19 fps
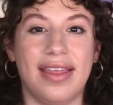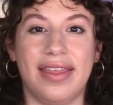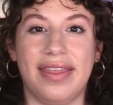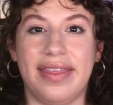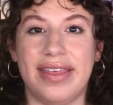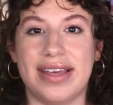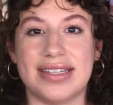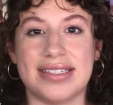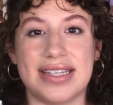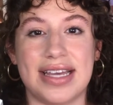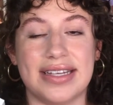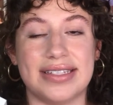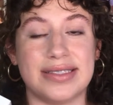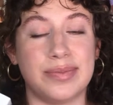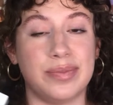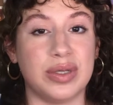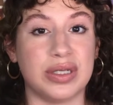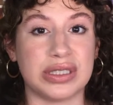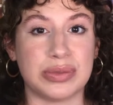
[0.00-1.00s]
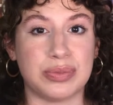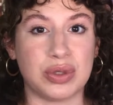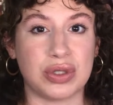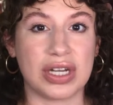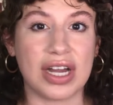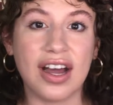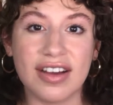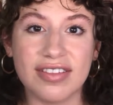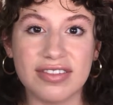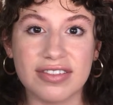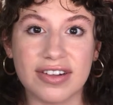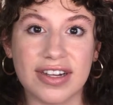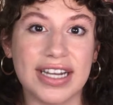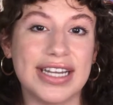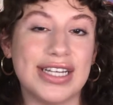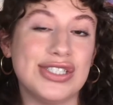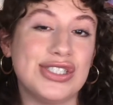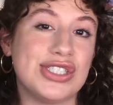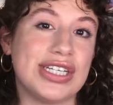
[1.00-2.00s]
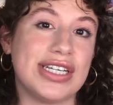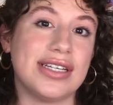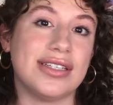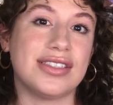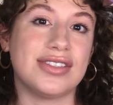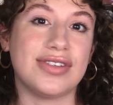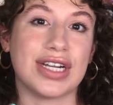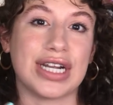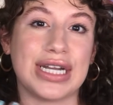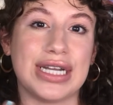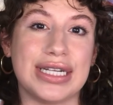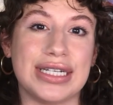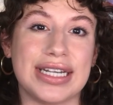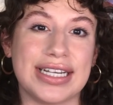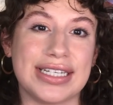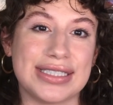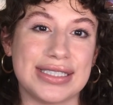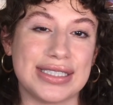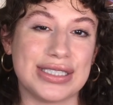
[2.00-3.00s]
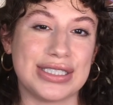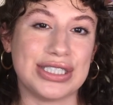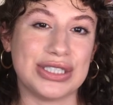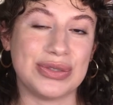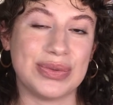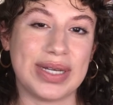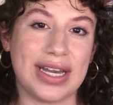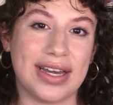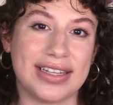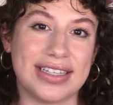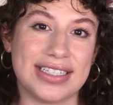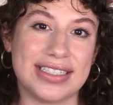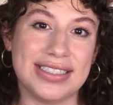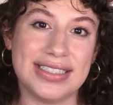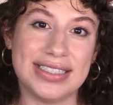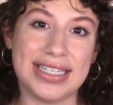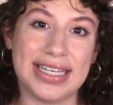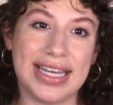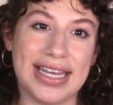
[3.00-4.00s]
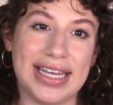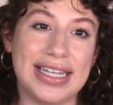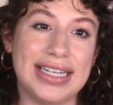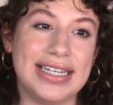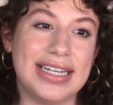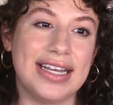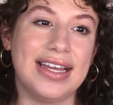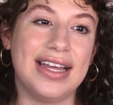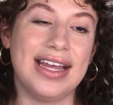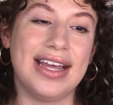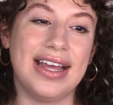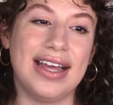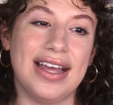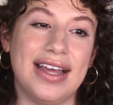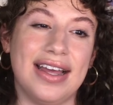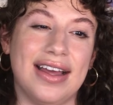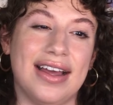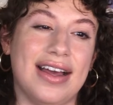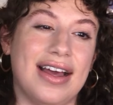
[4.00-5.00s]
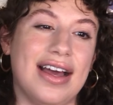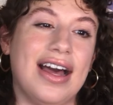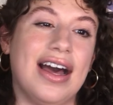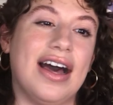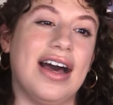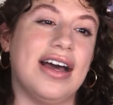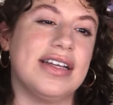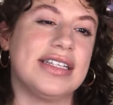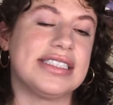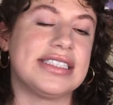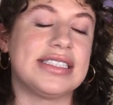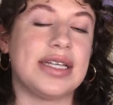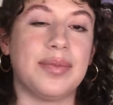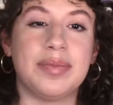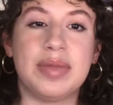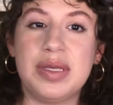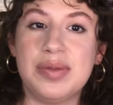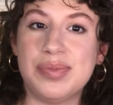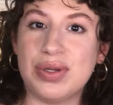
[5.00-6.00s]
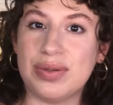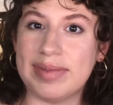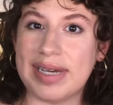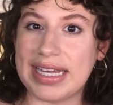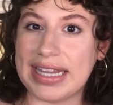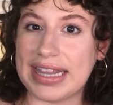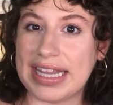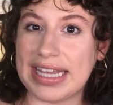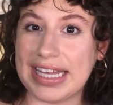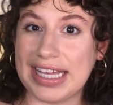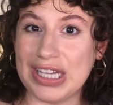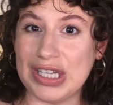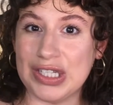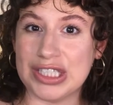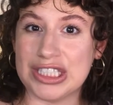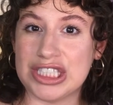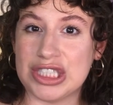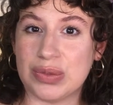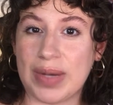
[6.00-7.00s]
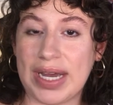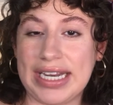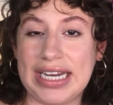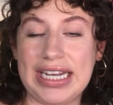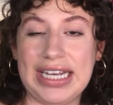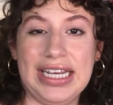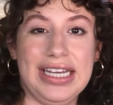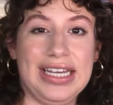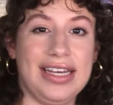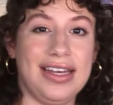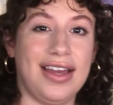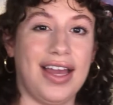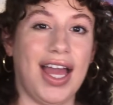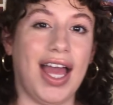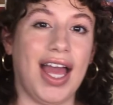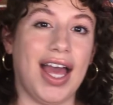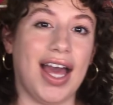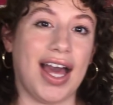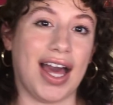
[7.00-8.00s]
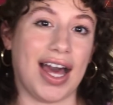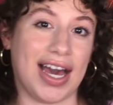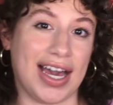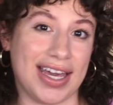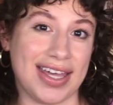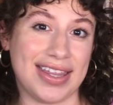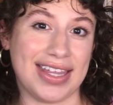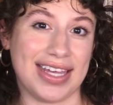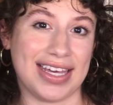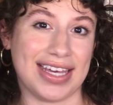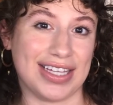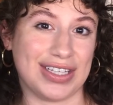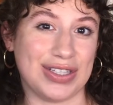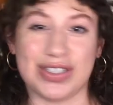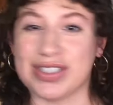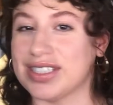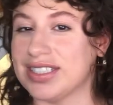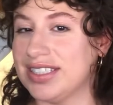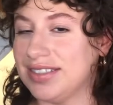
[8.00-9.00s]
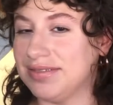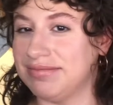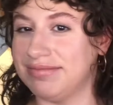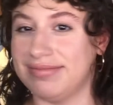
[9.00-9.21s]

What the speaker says: This has buildable coverage. It's very nice and dewy on the skin. Some people might think it looks sweaty. I think it looks,